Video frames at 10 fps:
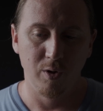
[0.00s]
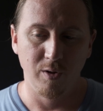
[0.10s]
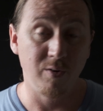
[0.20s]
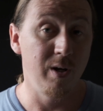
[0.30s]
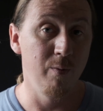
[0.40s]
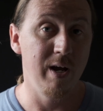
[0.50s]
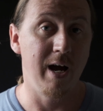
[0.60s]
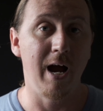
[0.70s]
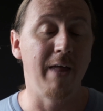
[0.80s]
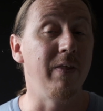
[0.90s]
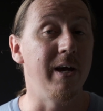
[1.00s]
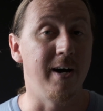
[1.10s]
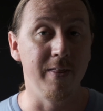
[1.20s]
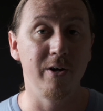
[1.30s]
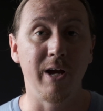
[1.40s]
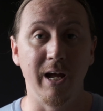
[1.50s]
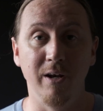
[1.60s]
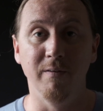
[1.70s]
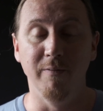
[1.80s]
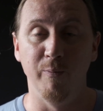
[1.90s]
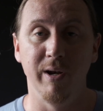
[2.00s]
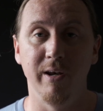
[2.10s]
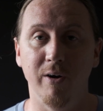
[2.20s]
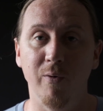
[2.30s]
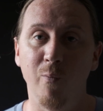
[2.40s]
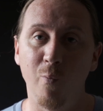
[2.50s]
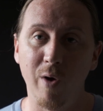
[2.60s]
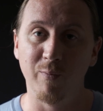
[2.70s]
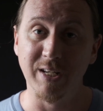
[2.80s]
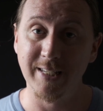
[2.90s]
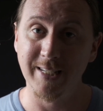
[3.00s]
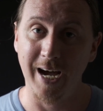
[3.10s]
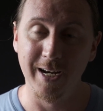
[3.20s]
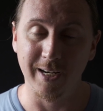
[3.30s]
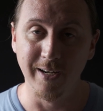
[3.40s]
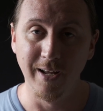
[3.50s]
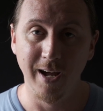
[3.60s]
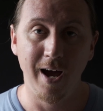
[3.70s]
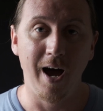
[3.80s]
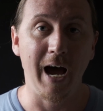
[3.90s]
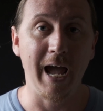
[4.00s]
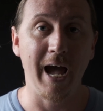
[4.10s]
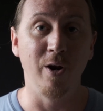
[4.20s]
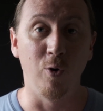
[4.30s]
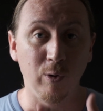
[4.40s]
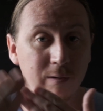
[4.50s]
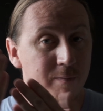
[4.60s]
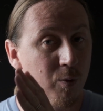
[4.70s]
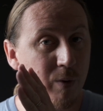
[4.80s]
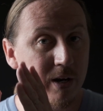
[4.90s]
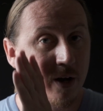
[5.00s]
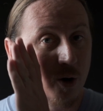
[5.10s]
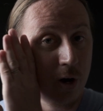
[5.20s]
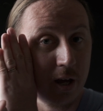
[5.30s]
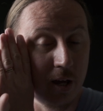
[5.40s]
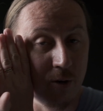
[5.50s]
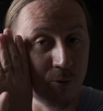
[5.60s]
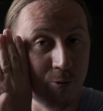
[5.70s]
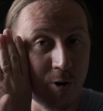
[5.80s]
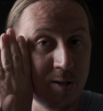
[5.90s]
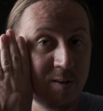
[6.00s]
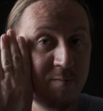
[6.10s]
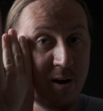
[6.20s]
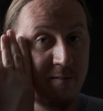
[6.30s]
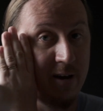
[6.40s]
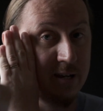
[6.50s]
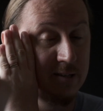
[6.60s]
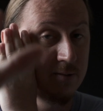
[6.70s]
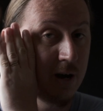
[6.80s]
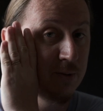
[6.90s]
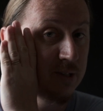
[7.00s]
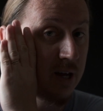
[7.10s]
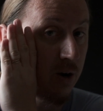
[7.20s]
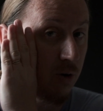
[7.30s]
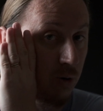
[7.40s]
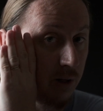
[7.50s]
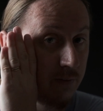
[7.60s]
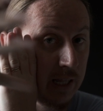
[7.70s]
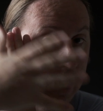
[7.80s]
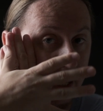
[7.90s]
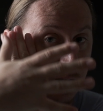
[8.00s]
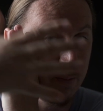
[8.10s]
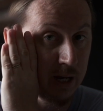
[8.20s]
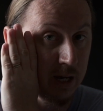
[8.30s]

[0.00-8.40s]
So here we are at the other end of the window. When we started, I had all of the window in front of my face, so I was getting all of the light coming